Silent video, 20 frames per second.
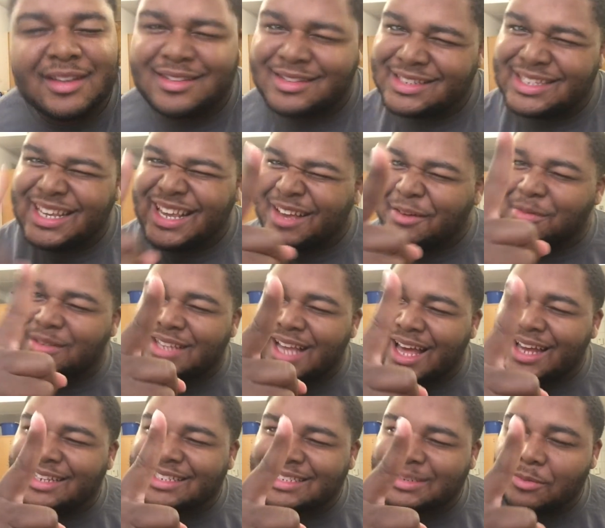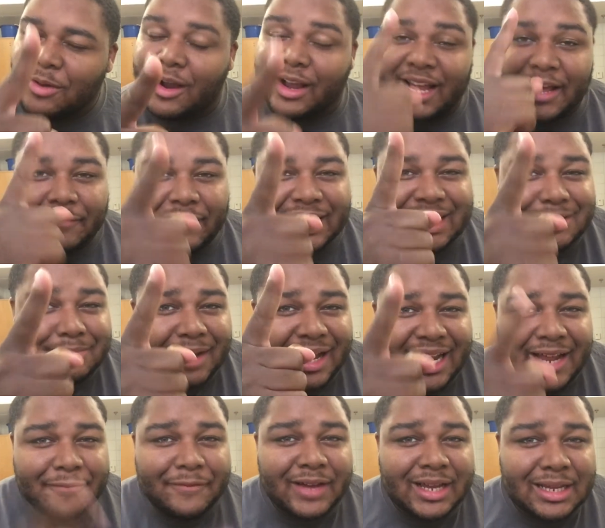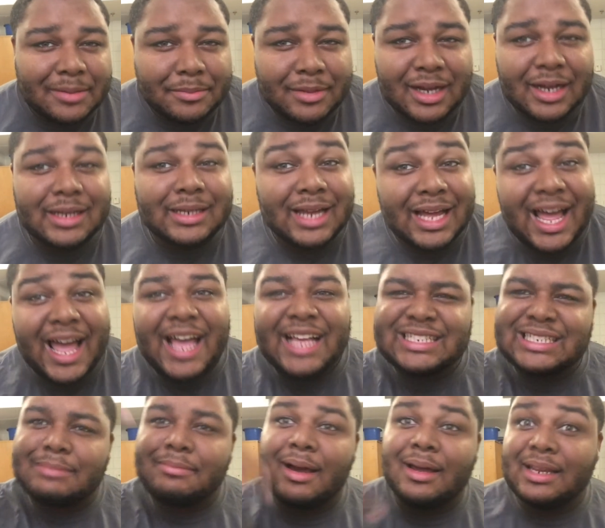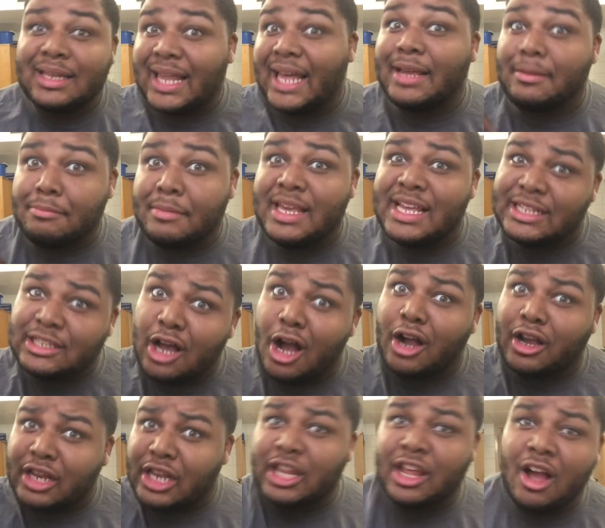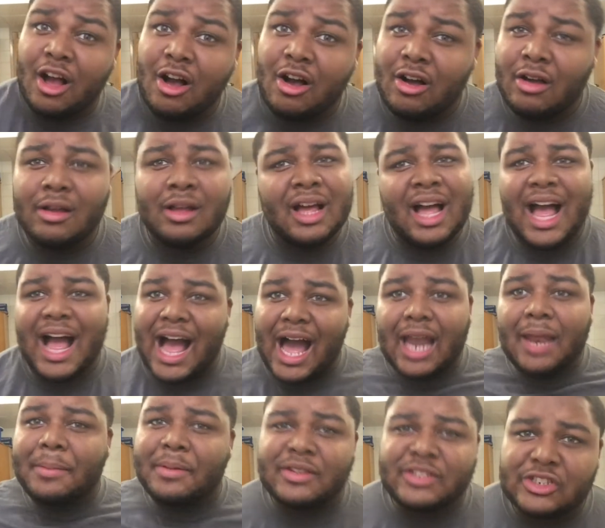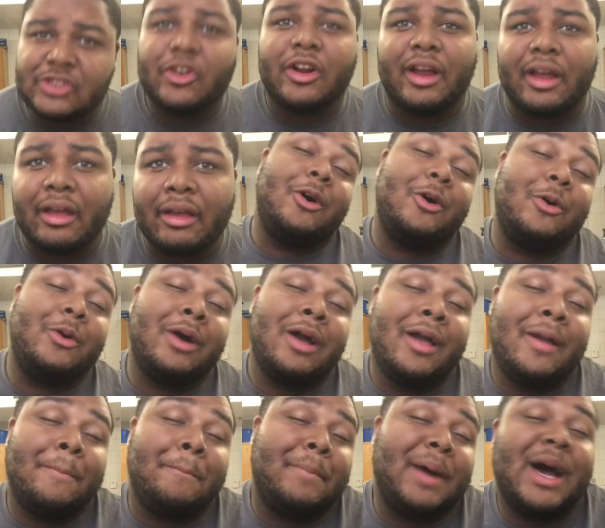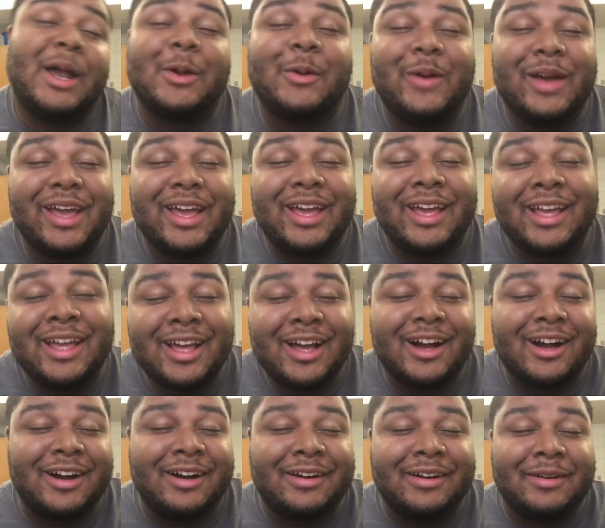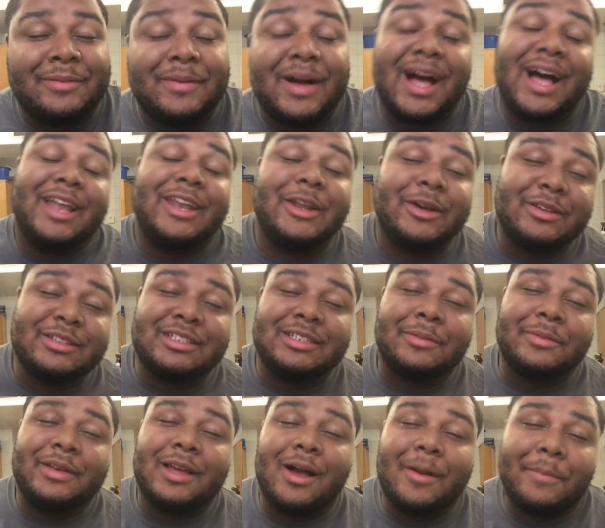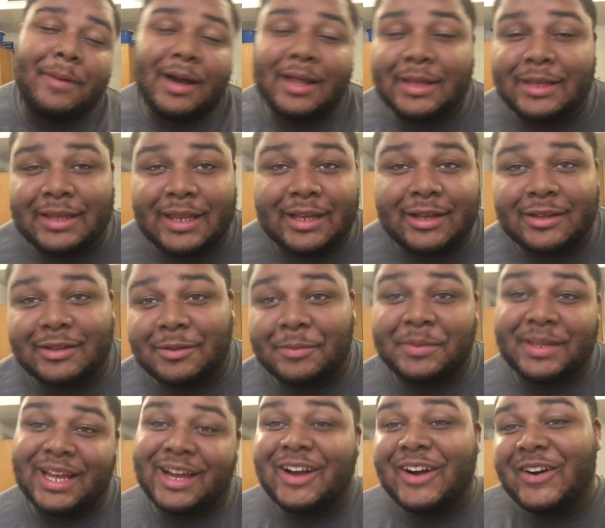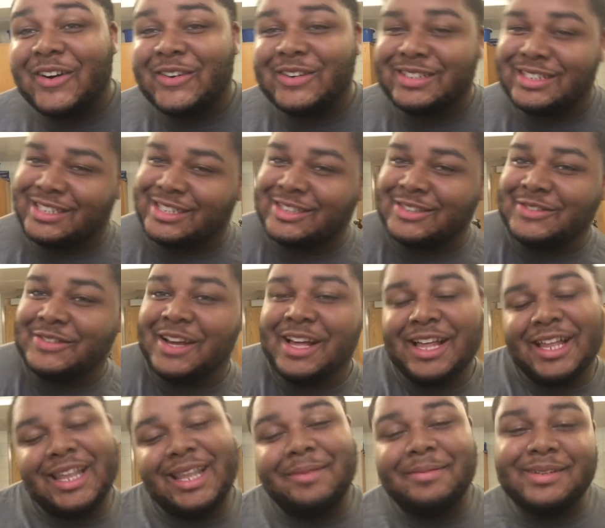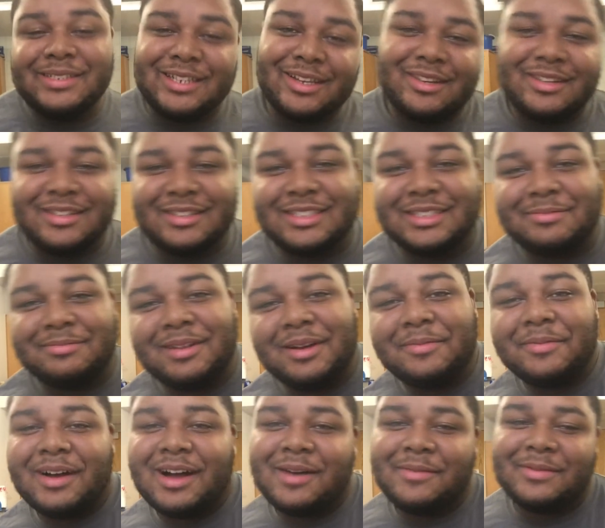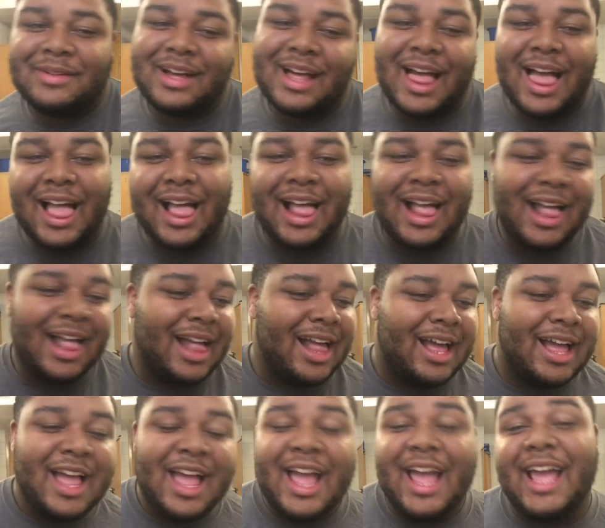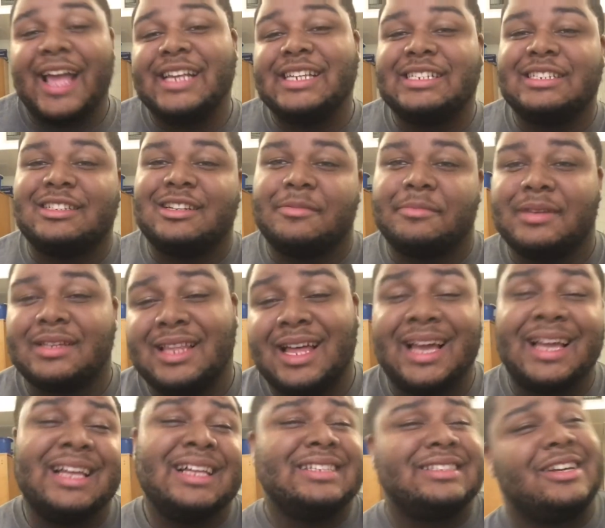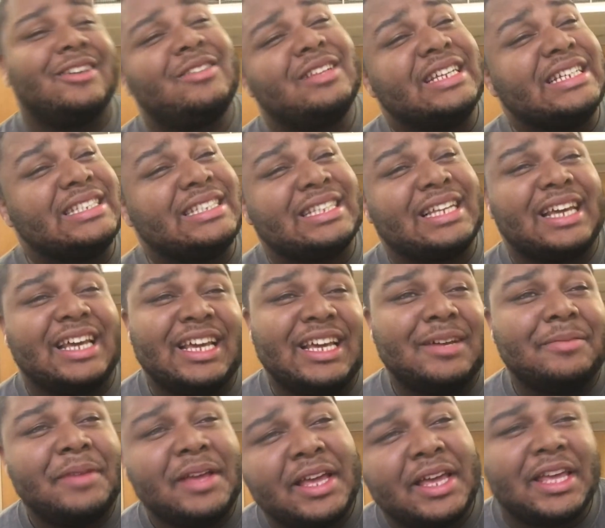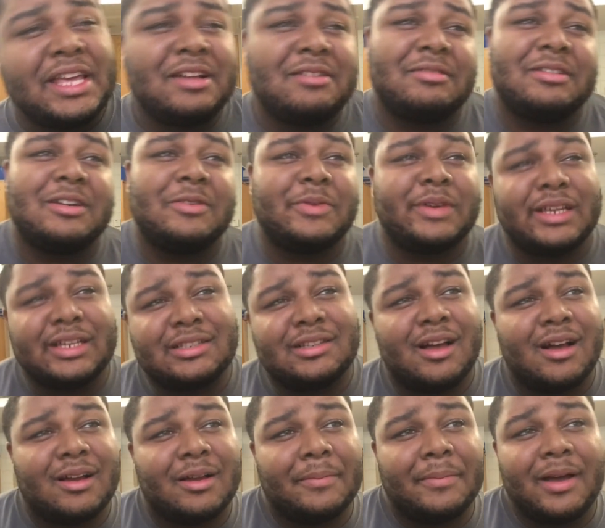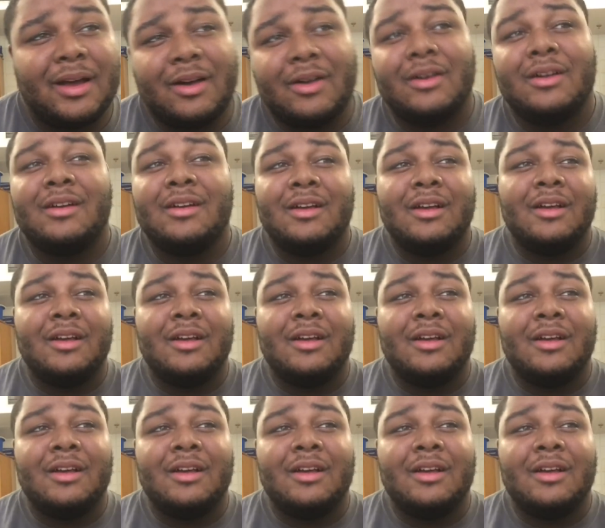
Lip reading: See, it was kind of smart. If I didn't buy that fucking book and I had somebody like me talking to y'all, I'd have been straight. Oh, by the way, I know some of y'all probably think, they be like, oh shoot, let me show this to my mama, ha ha ha. And she gonna be like, don't listen to him. He don't know what he talking about.